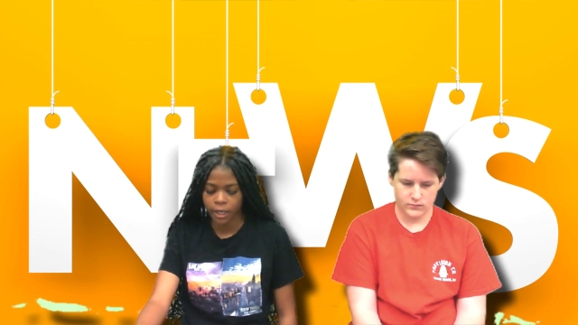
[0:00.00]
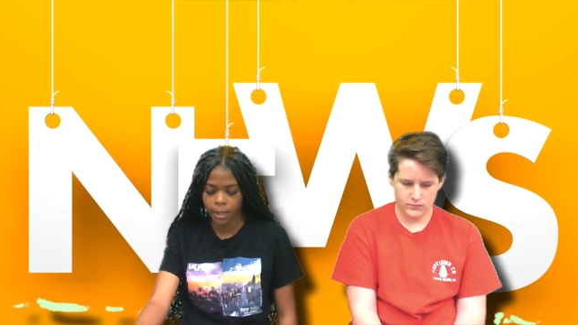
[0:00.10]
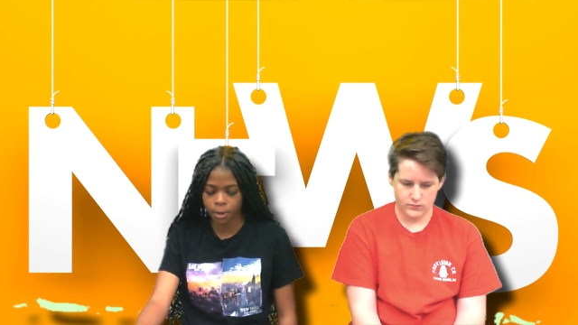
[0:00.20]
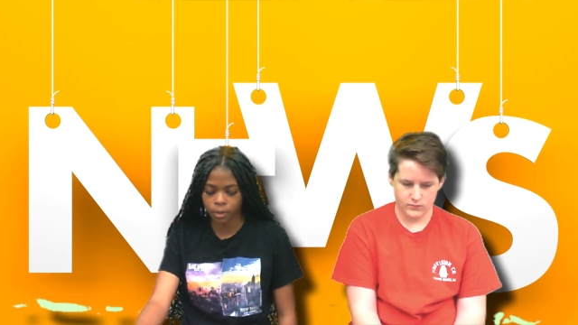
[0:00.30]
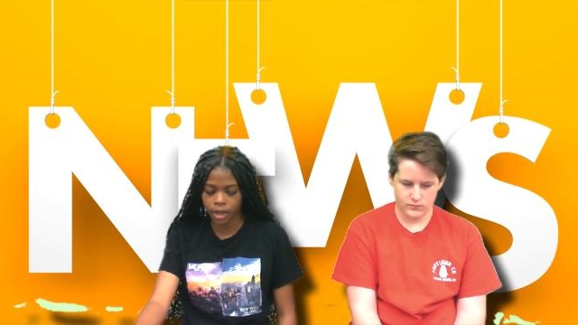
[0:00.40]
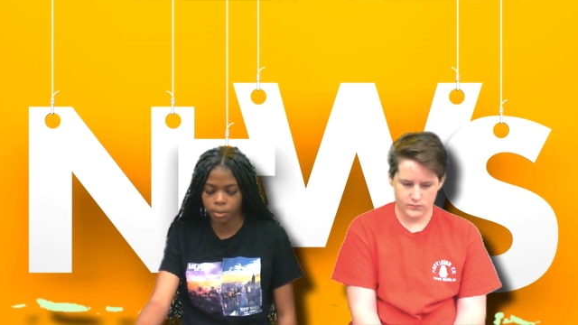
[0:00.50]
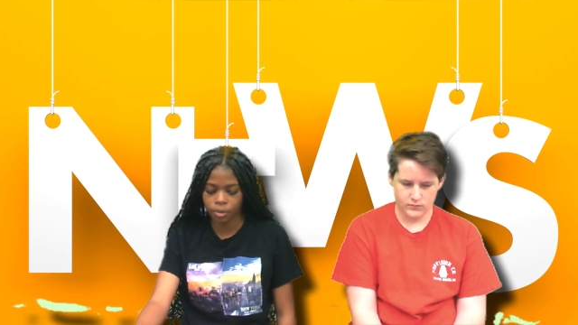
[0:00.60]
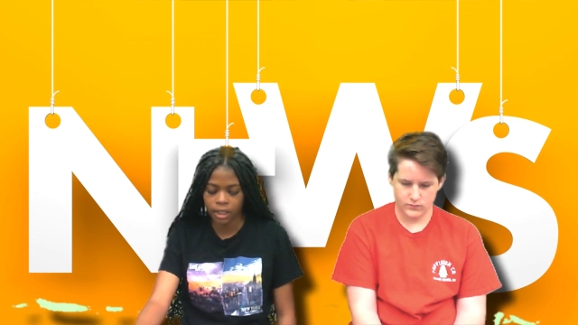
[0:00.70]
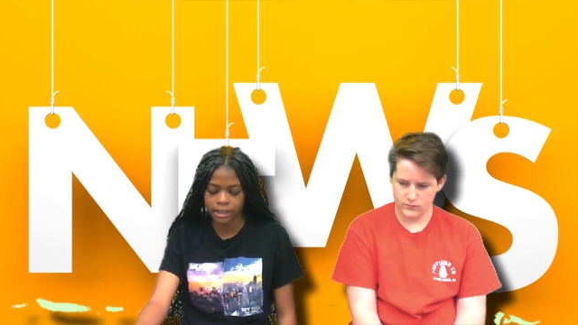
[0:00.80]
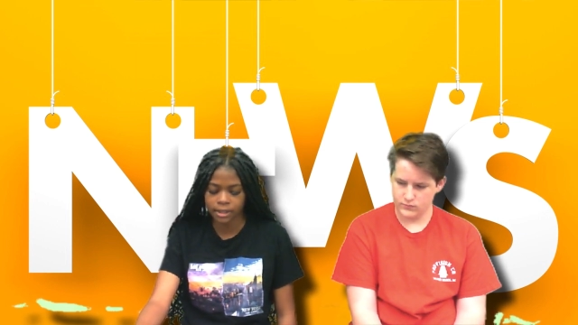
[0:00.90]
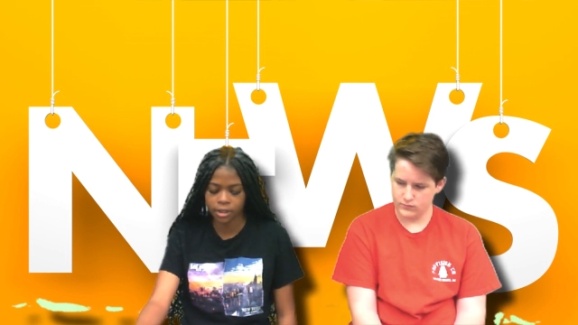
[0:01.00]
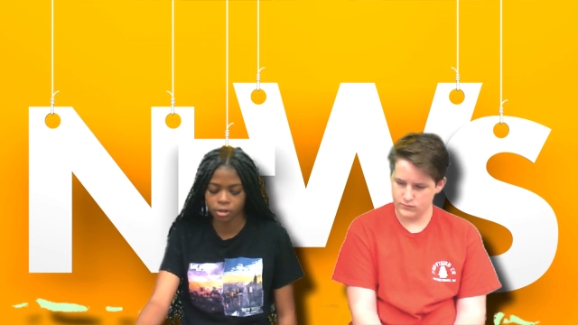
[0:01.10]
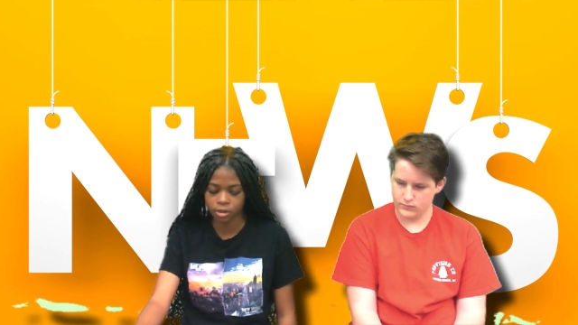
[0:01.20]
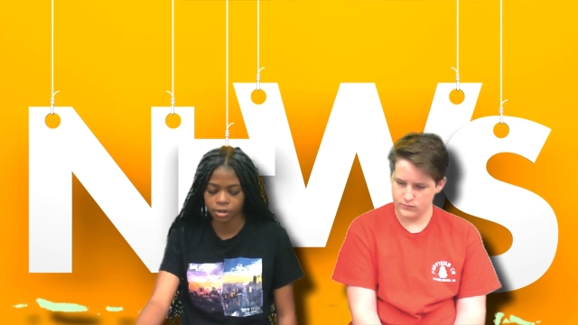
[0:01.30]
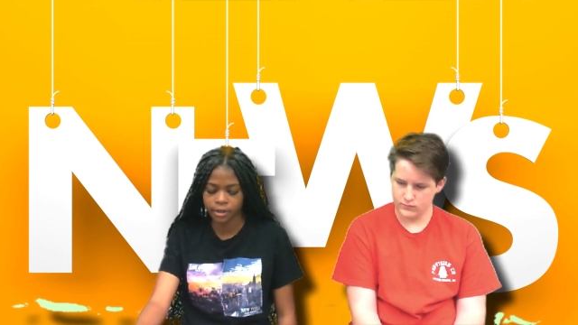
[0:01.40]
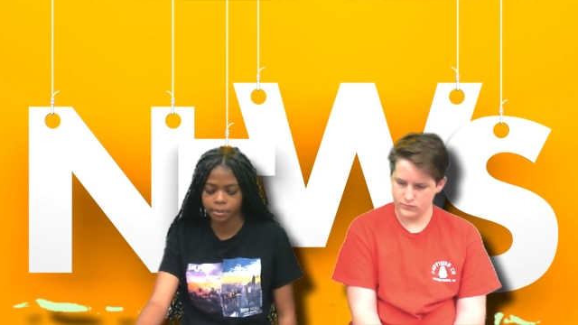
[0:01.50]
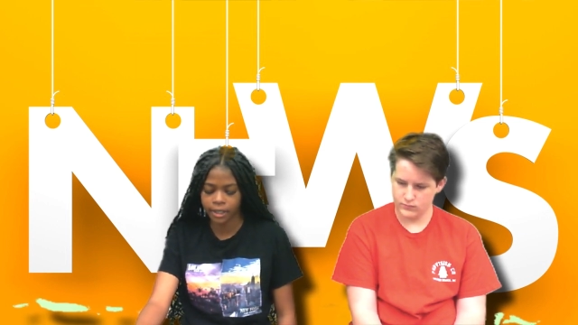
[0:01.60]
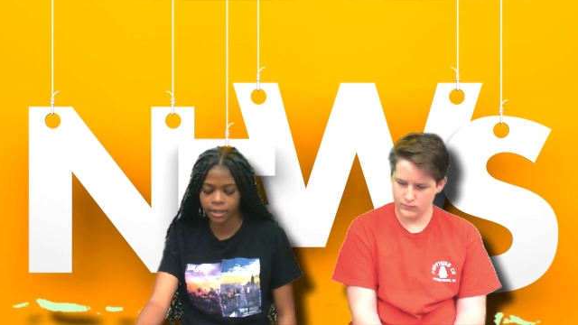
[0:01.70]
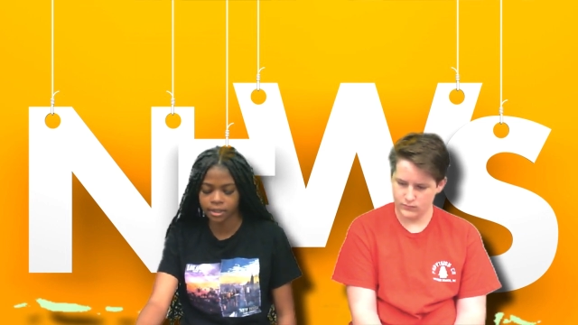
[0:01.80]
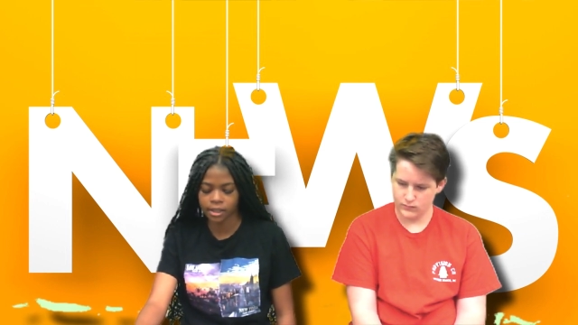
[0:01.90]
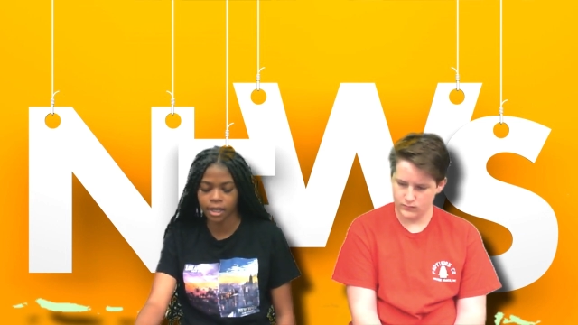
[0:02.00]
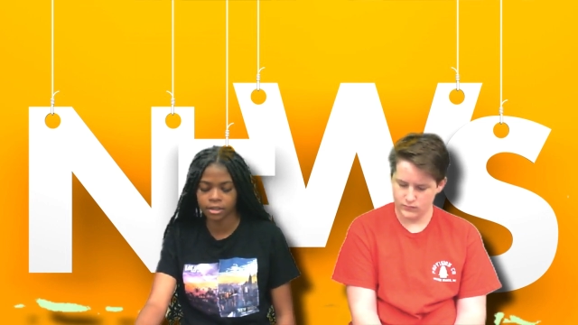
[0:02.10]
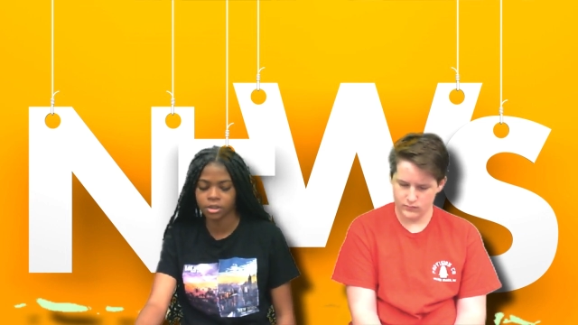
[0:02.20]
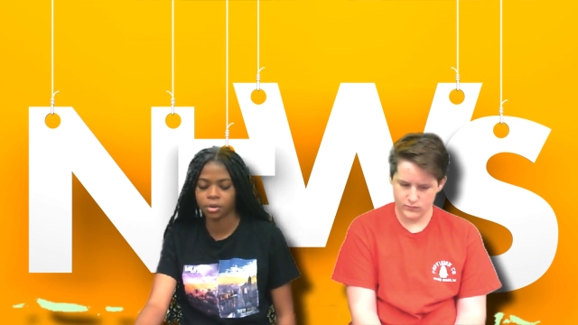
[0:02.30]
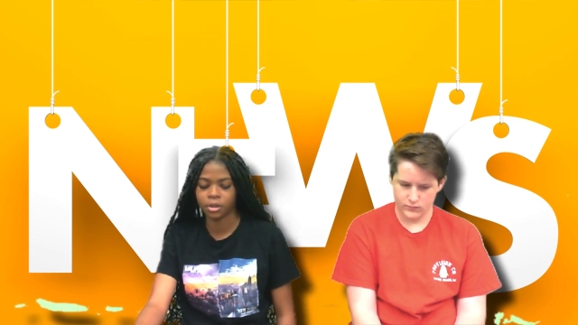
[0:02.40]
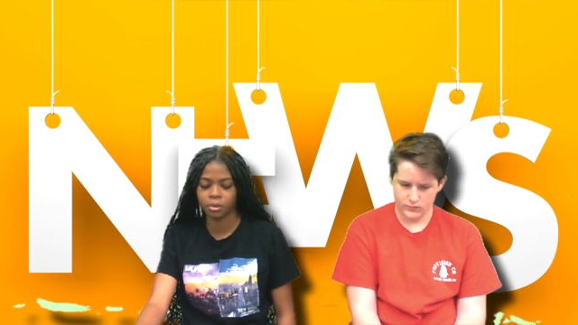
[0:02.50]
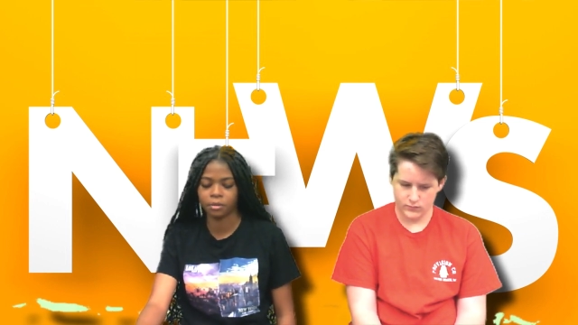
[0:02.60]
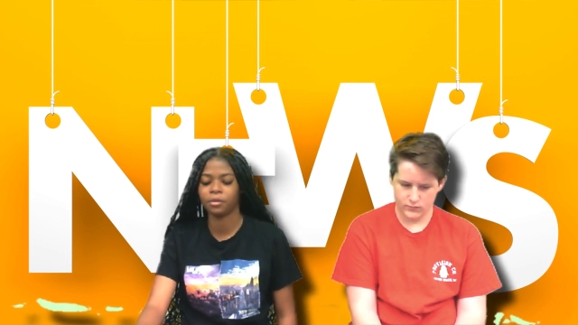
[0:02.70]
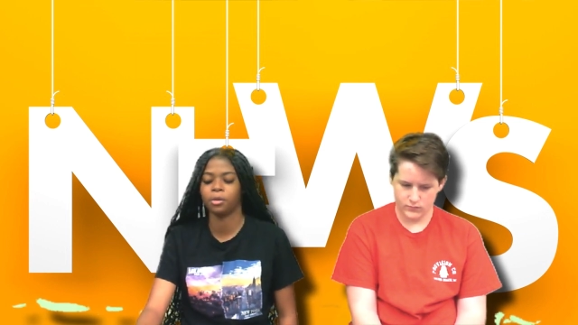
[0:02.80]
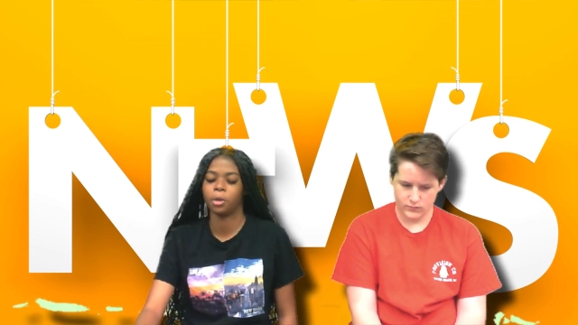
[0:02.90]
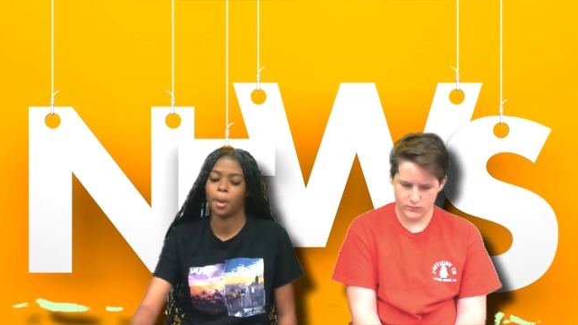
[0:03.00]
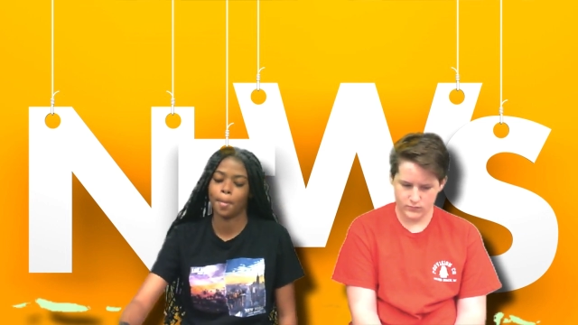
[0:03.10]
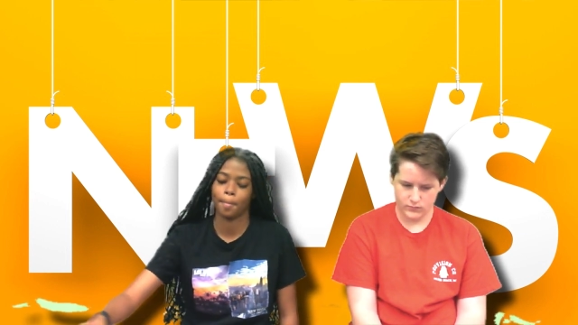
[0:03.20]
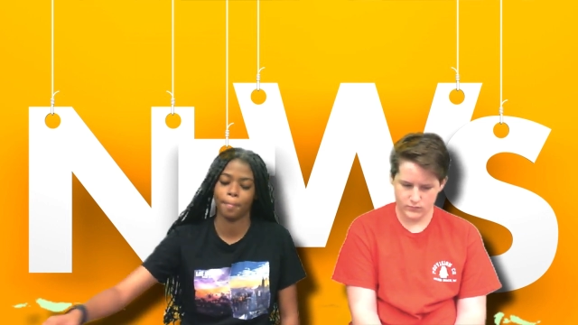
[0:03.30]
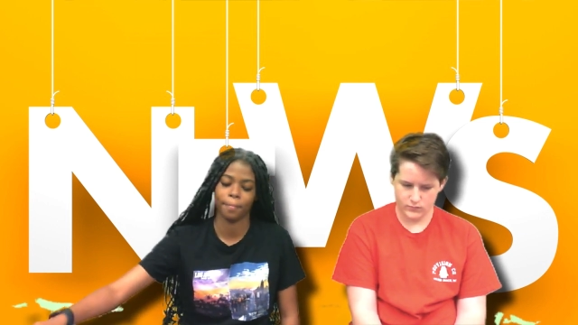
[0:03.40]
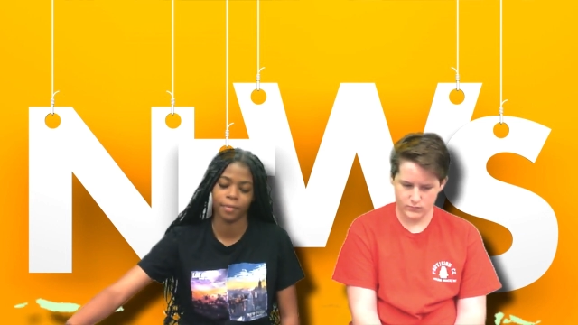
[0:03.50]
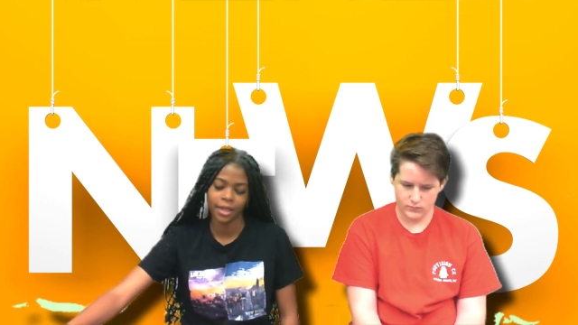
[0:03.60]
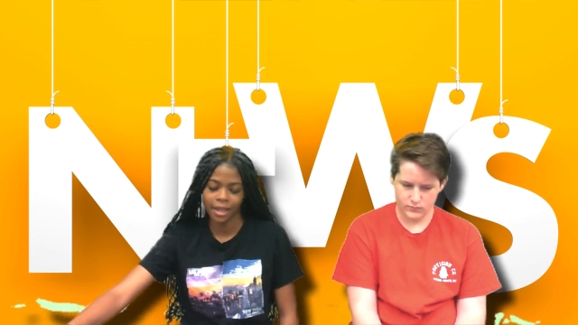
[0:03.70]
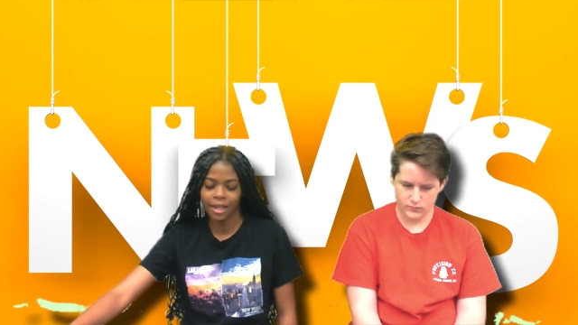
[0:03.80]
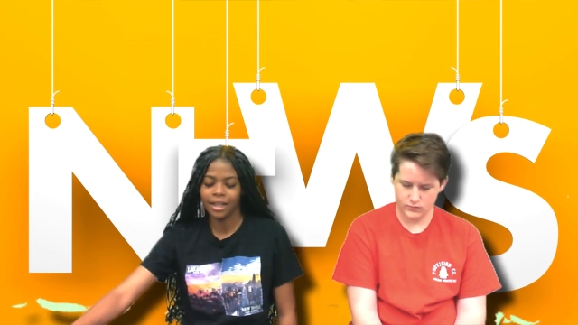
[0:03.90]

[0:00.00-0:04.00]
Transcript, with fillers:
Speaker 1: Eighth grade plastic grocery bags not soiled with food.